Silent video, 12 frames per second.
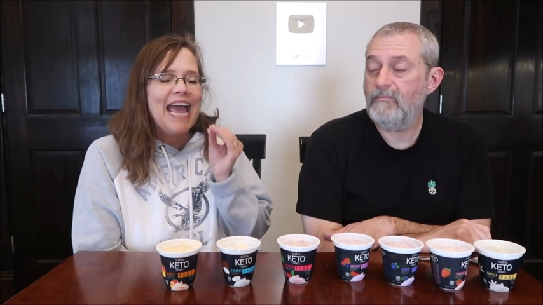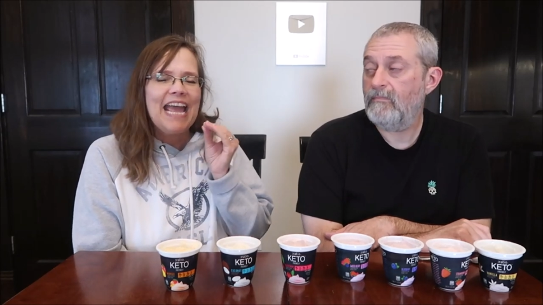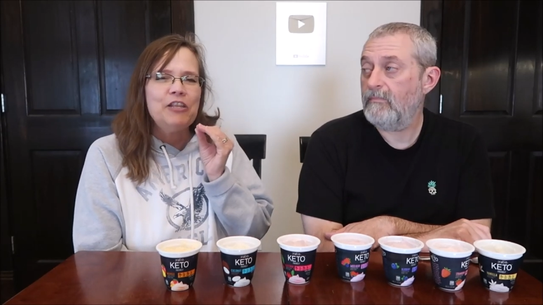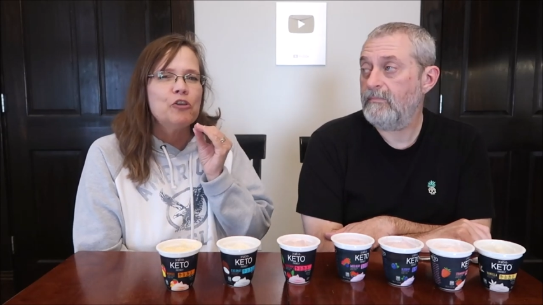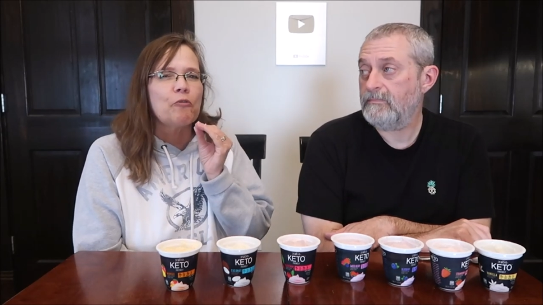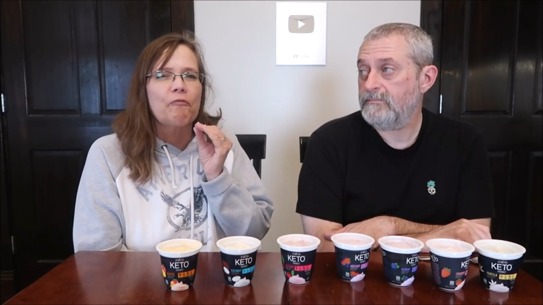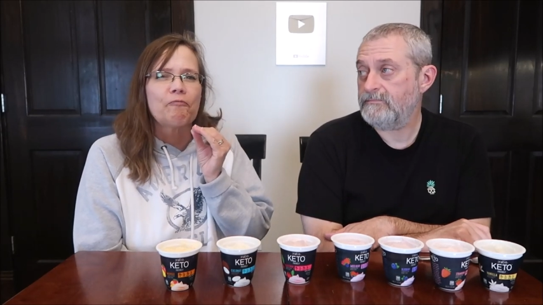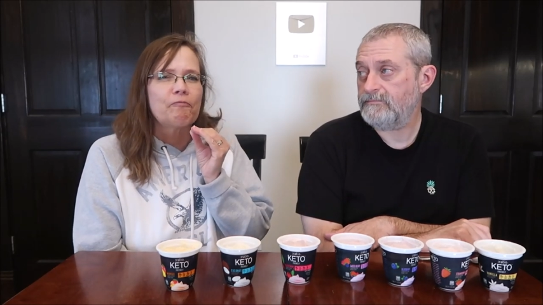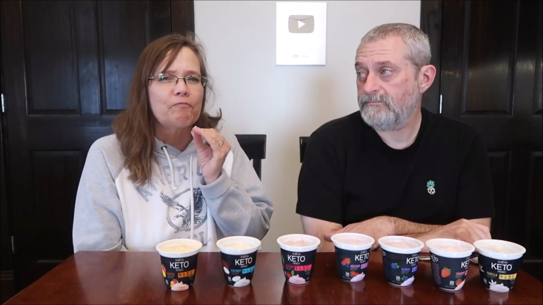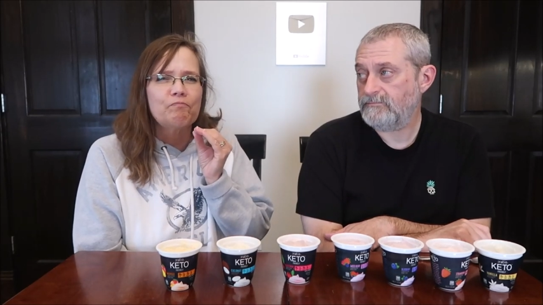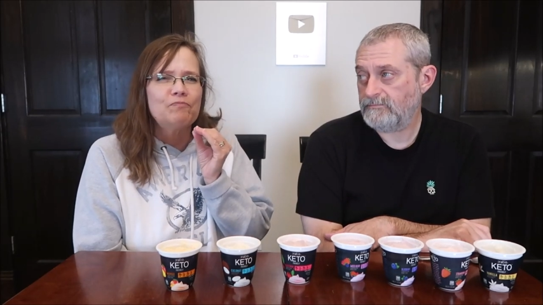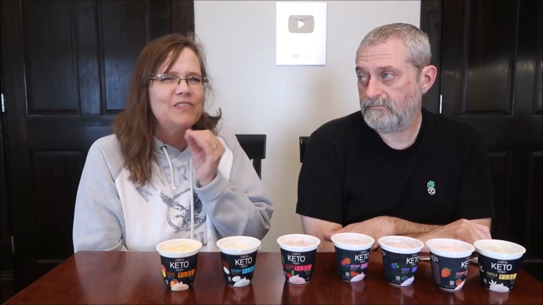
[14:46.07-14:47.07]
Speaker 1: and you're
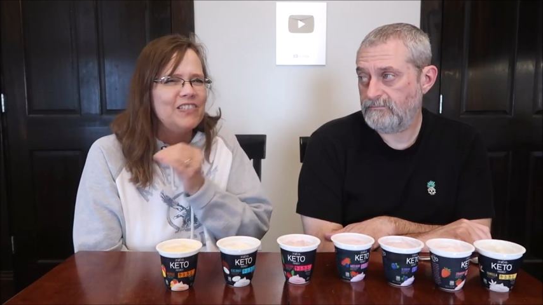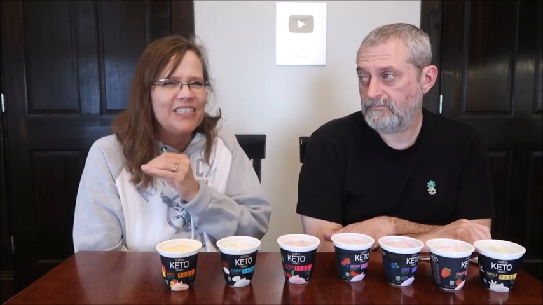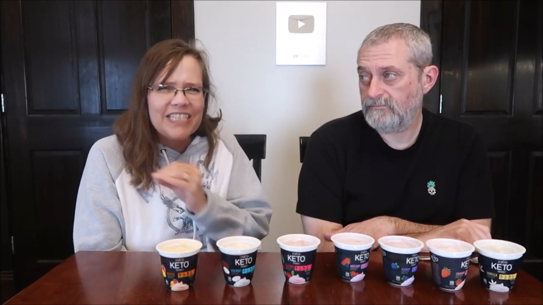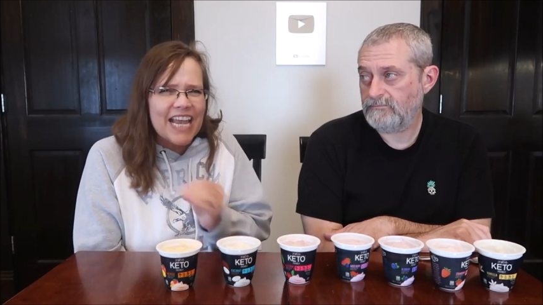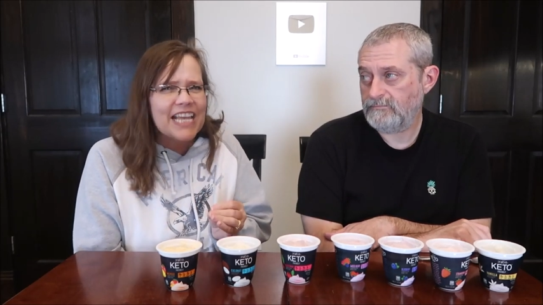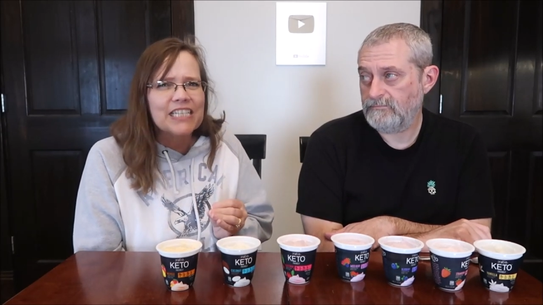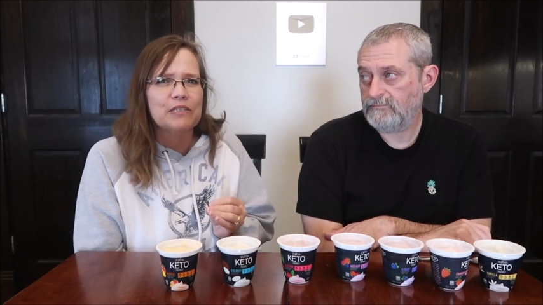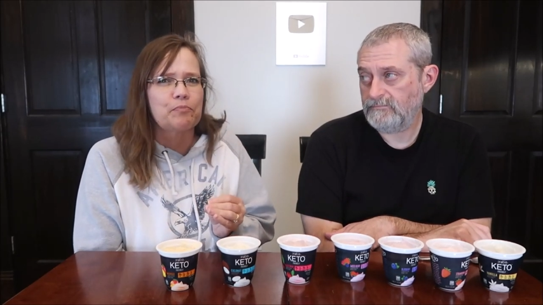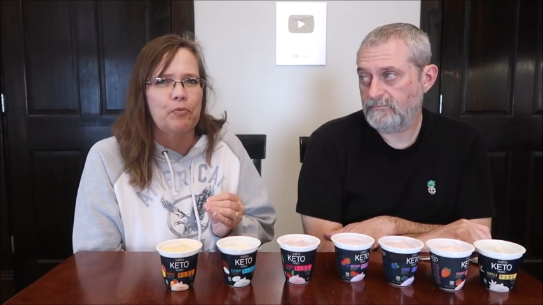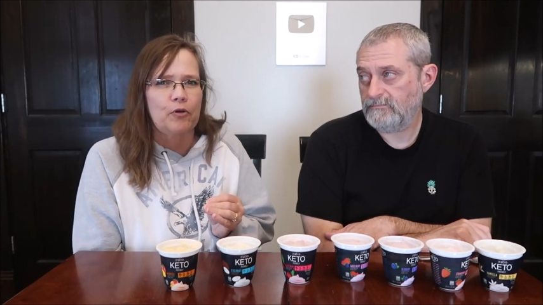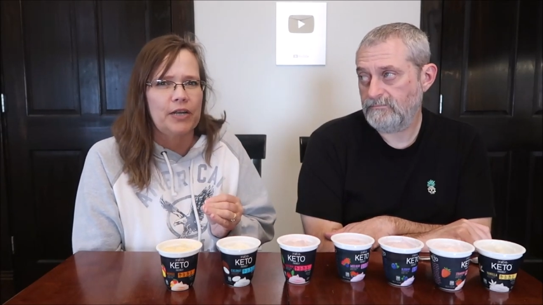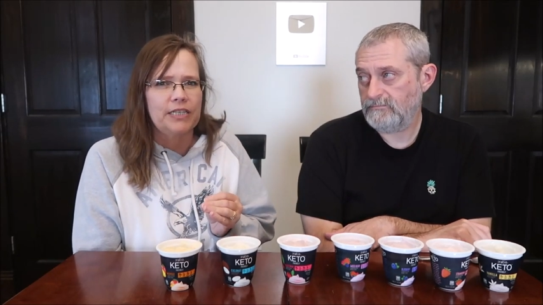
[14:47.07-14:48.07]

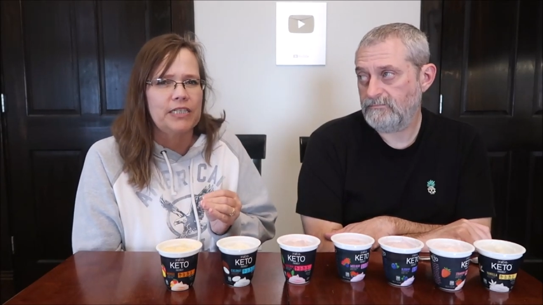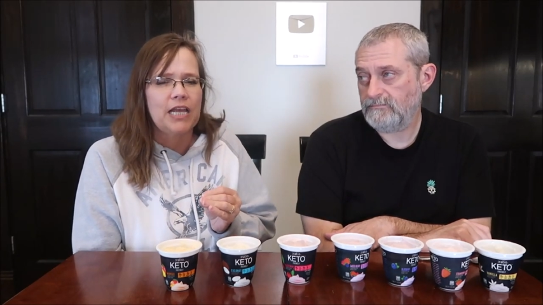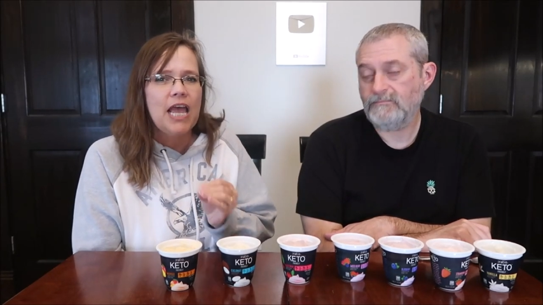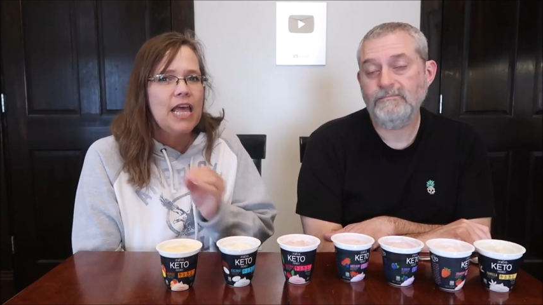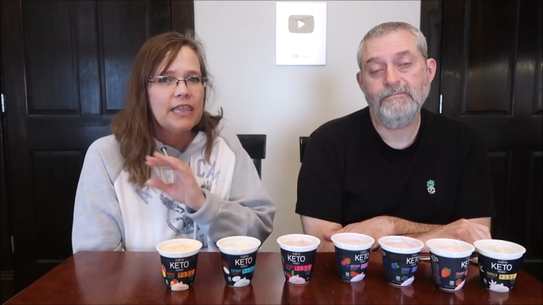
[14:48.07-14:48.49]
desperate.